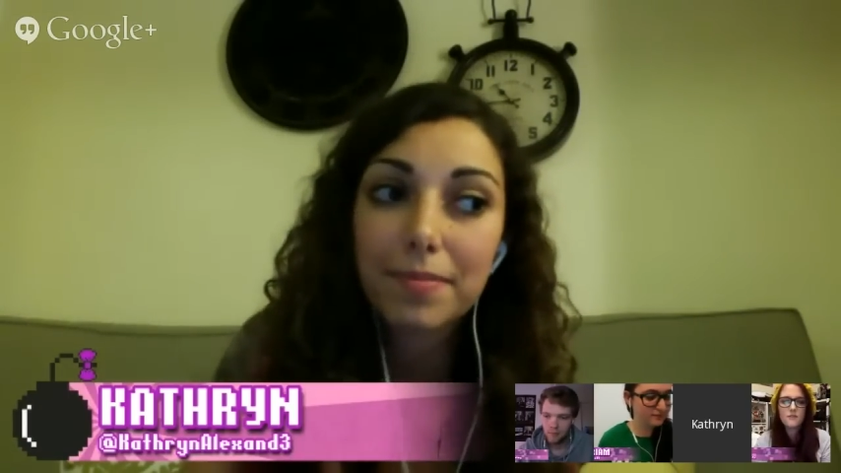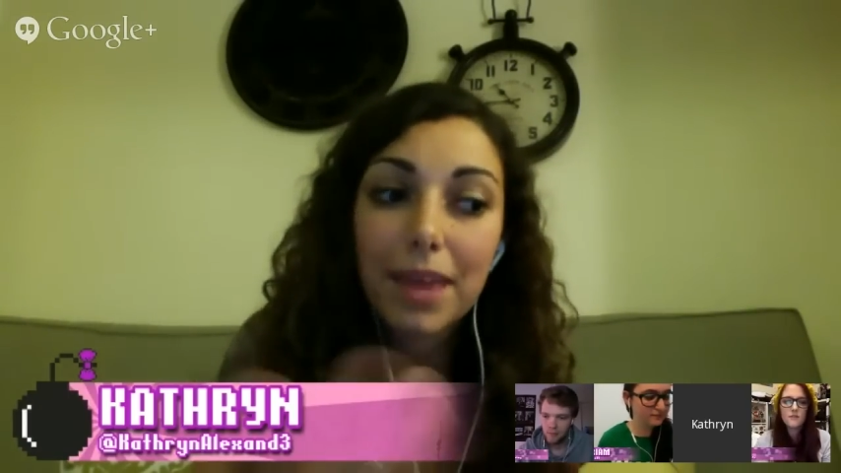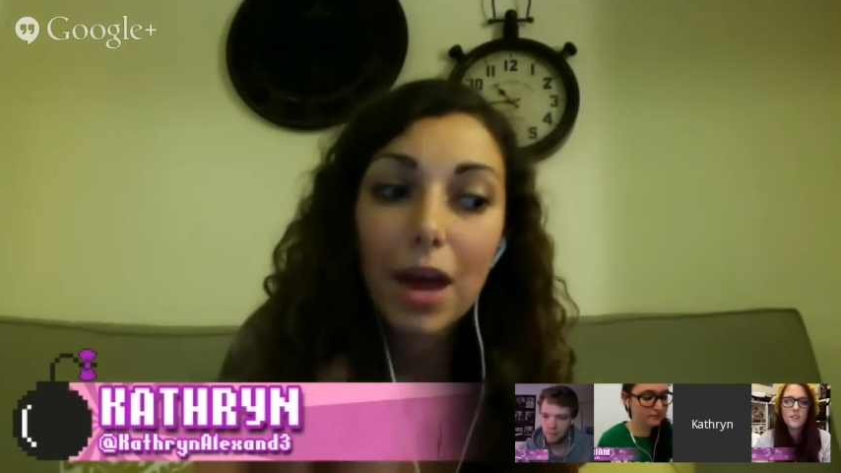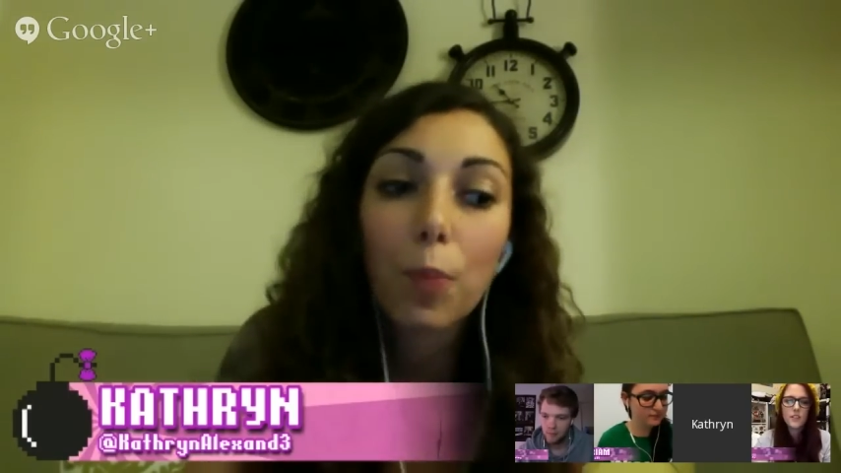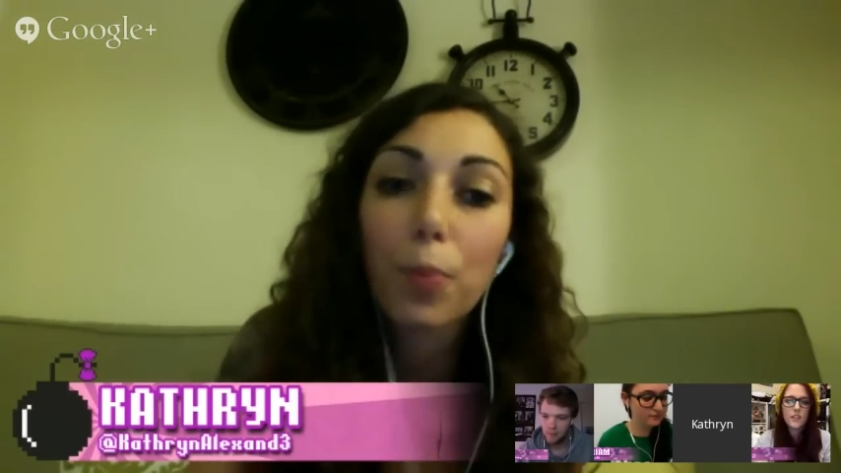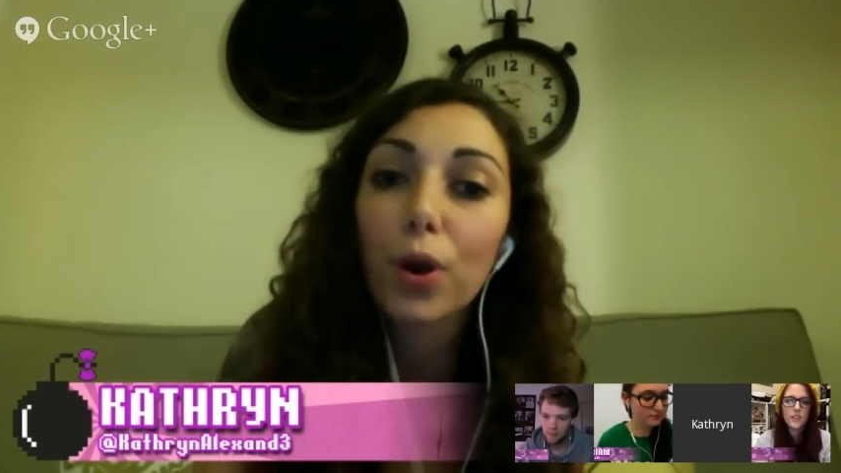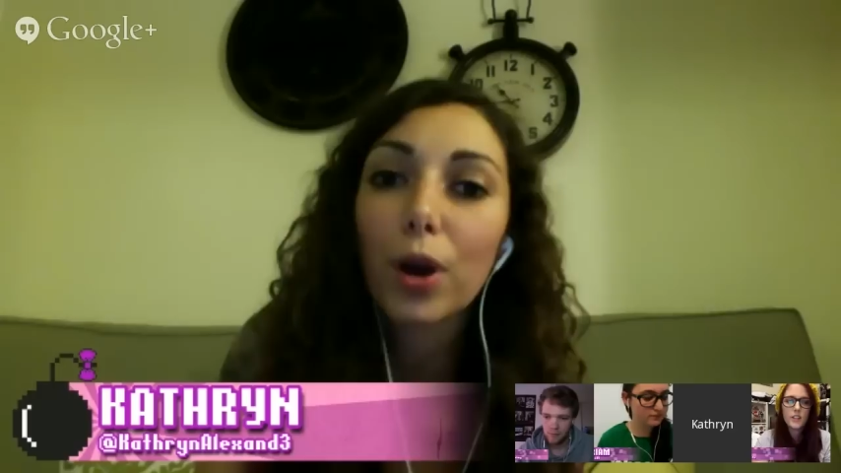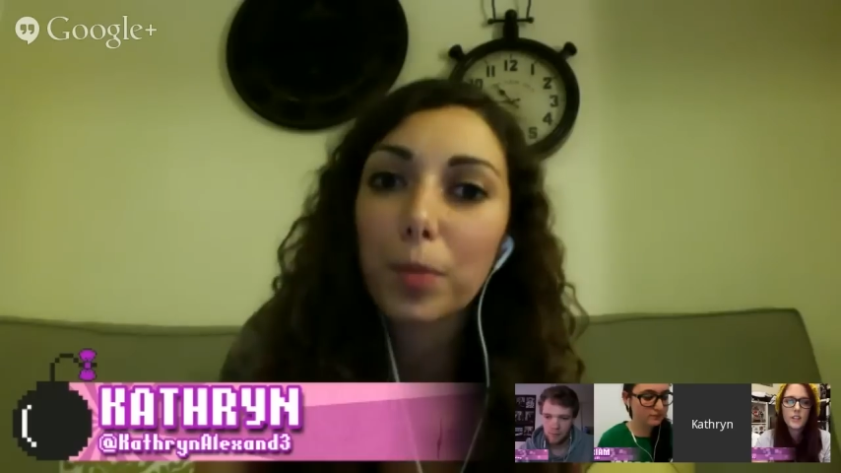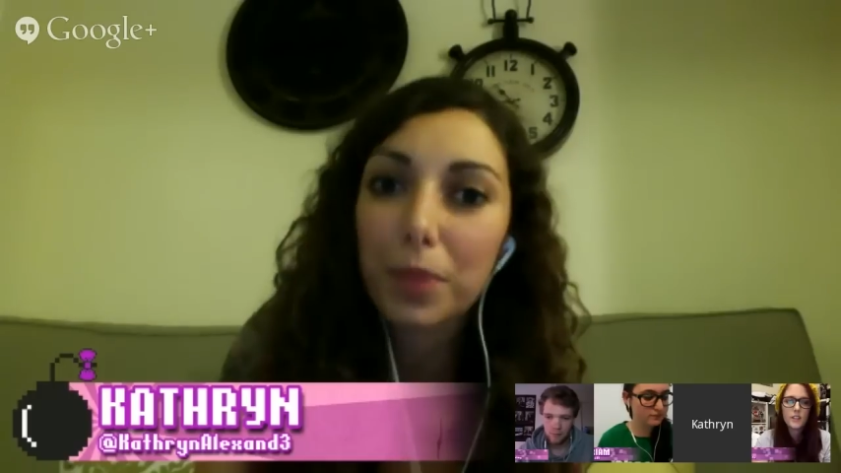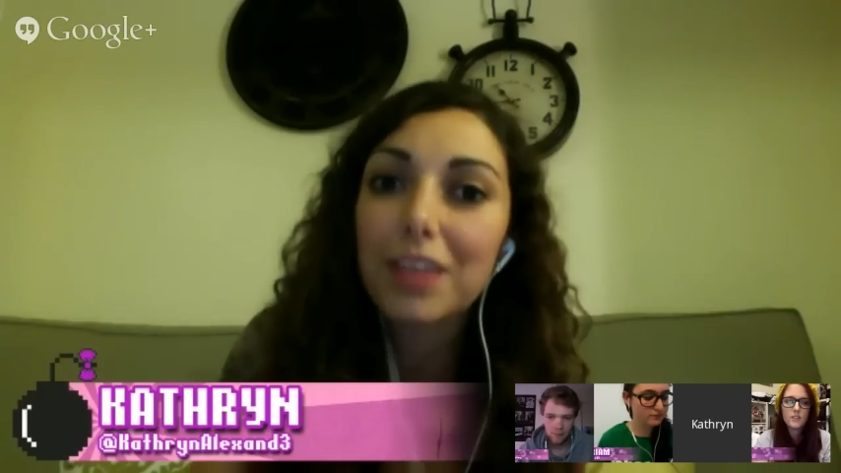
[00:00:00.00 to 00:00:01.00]
help
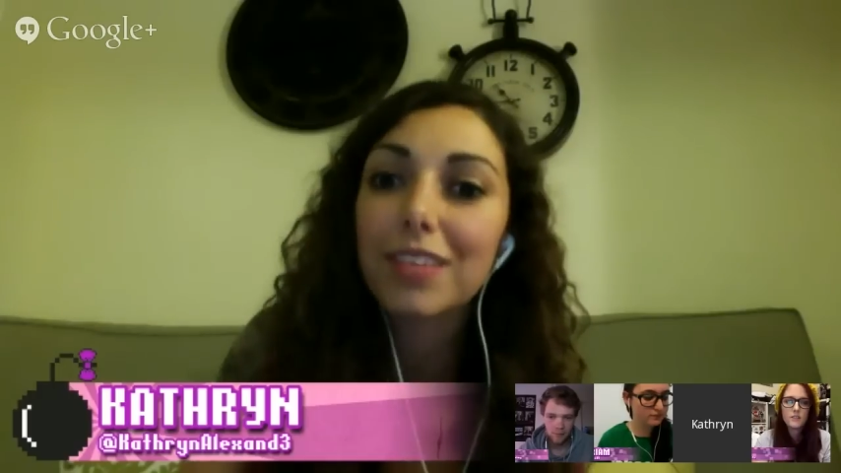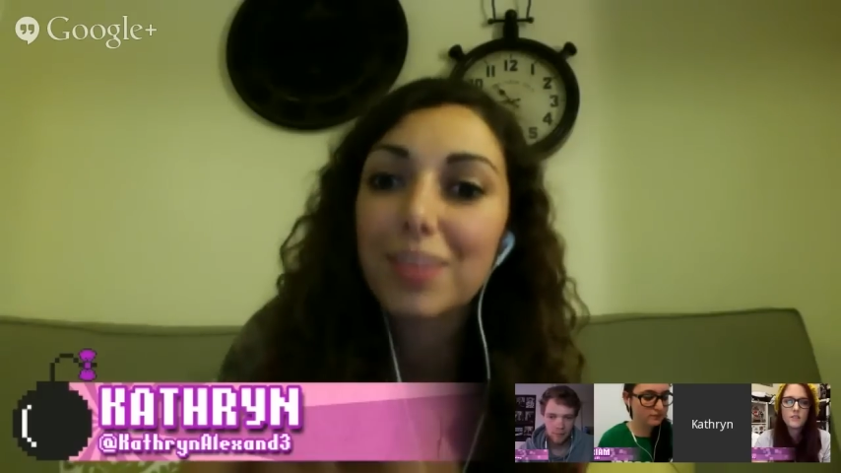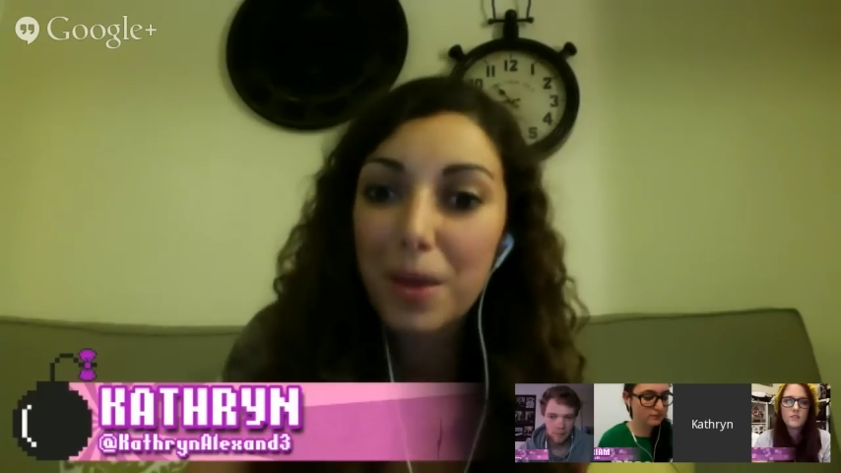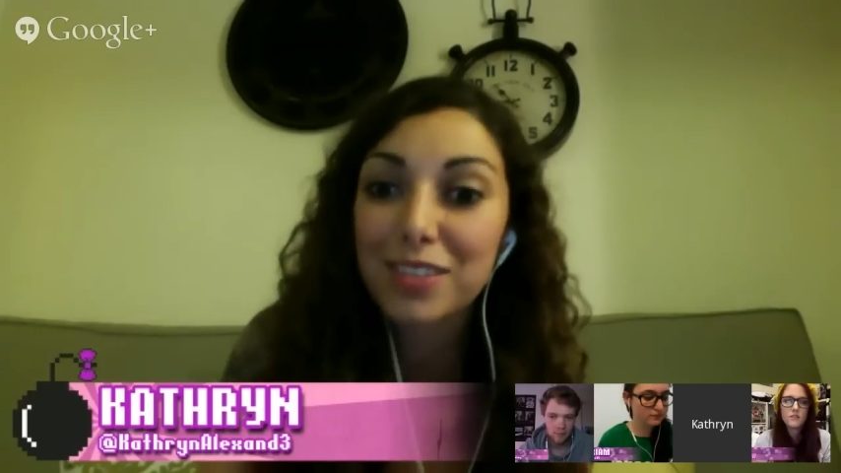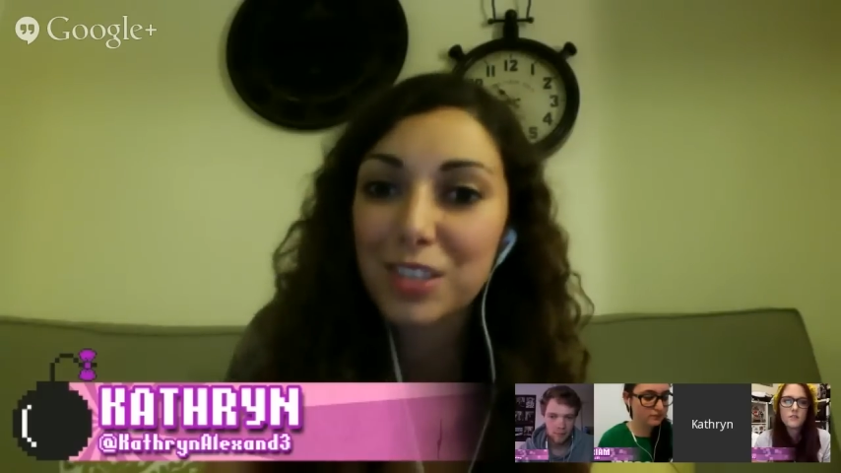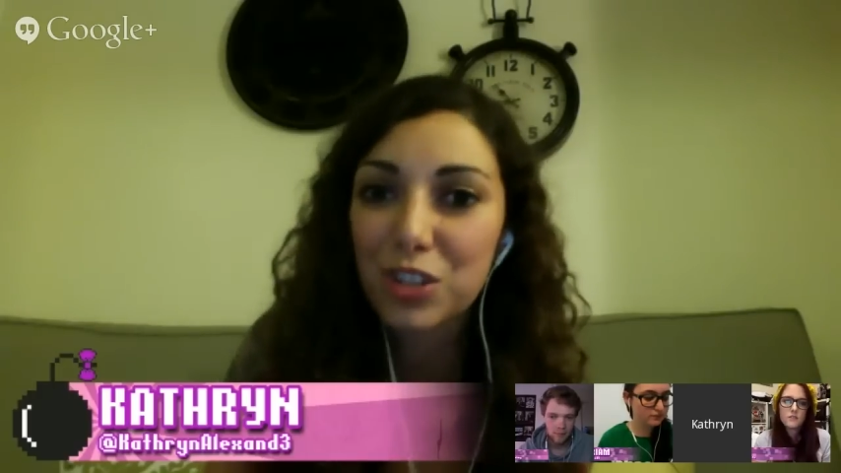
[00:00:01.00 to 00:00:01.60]
her be the best that